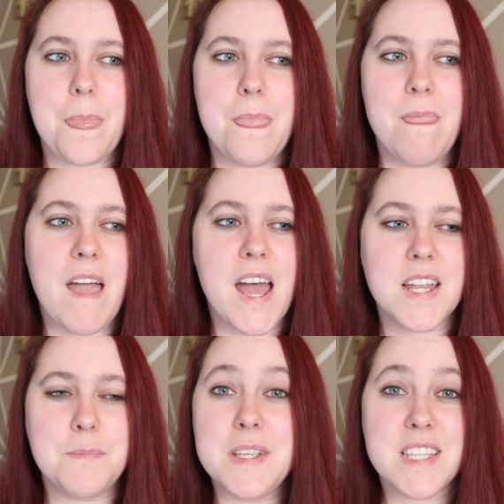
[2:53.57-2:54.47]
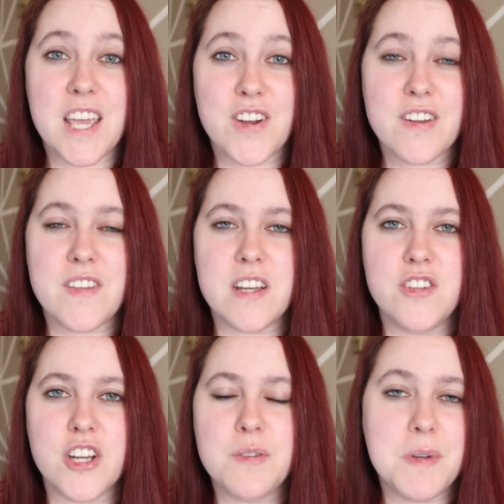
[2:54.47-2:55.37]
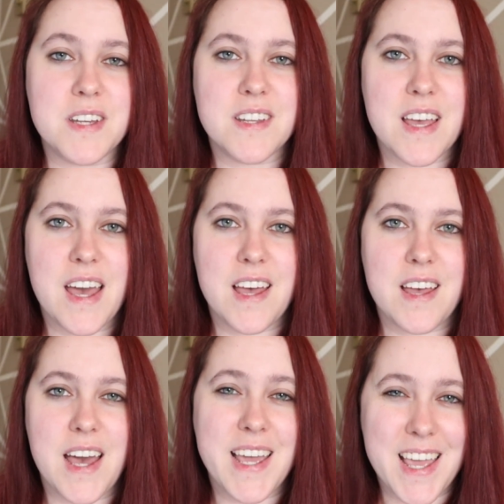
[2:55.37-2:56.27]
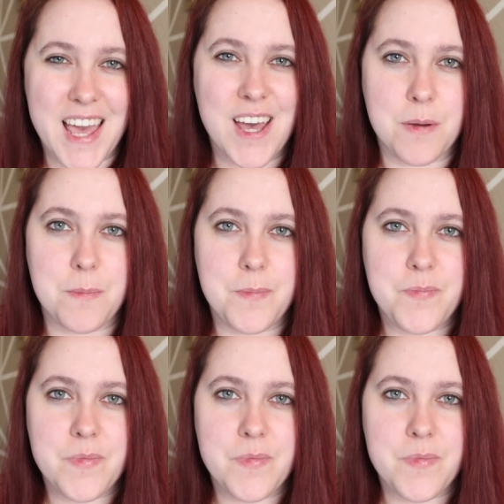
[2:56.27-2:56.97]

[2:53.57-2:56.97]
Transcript: not be scared of that judgment. I am.